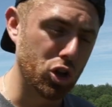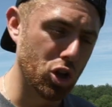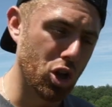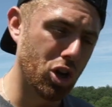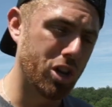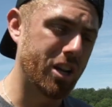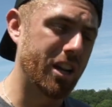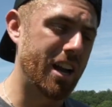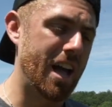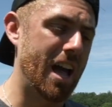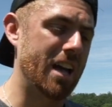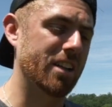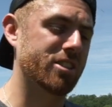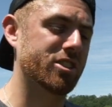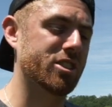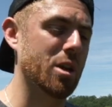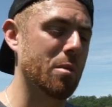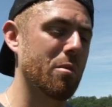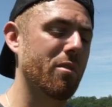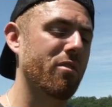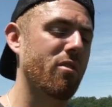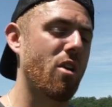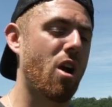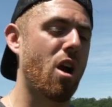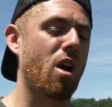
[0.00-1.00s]
looking at some
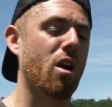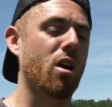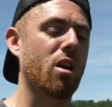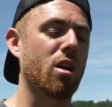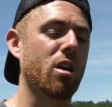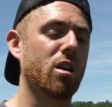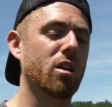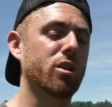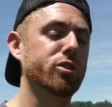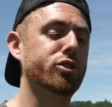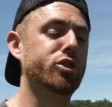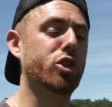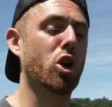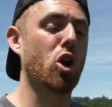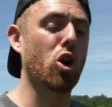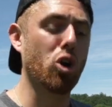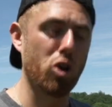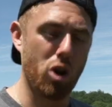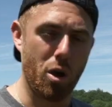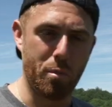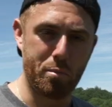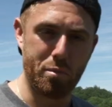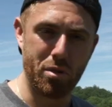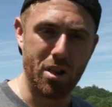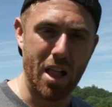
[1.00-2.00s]
of our
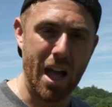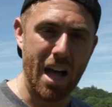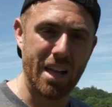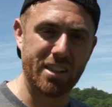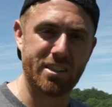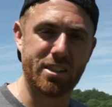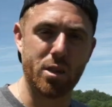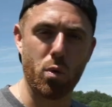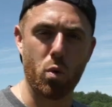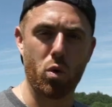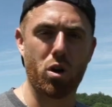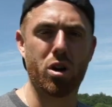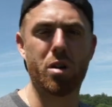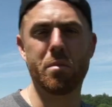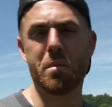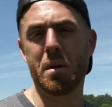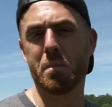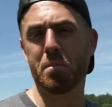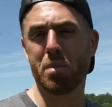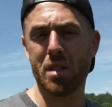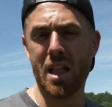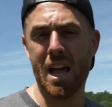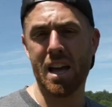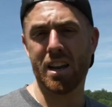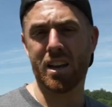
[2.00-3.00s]
turnip plots that we're gonna be
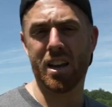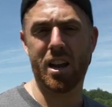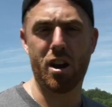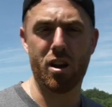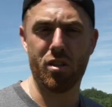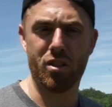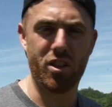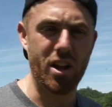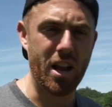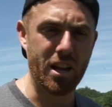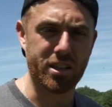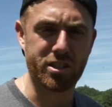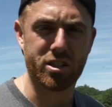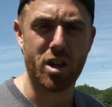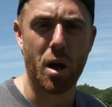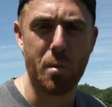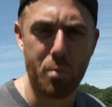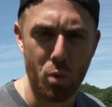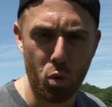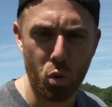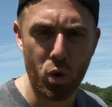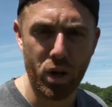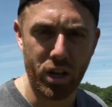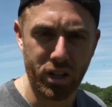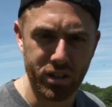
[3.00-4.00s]
planting here in the next
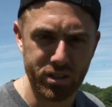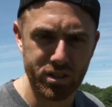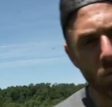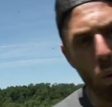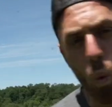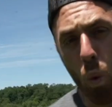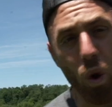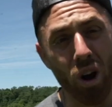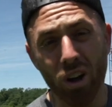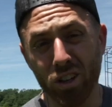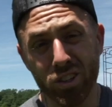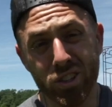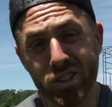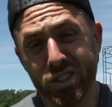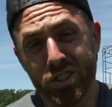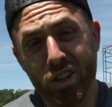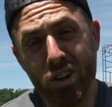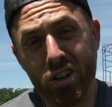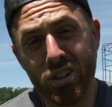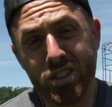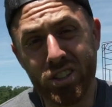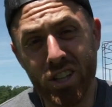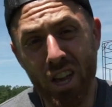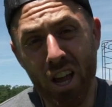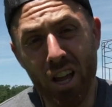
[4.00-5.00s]
couple weeks. What else is there
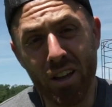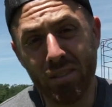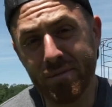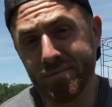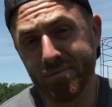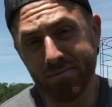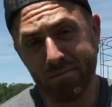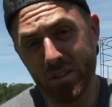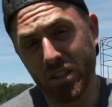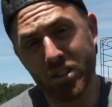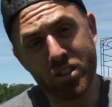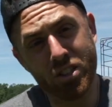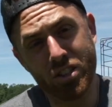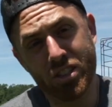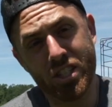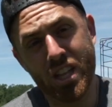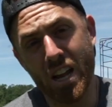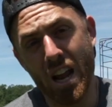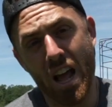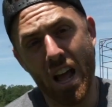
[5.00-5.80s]
to say? Let's just get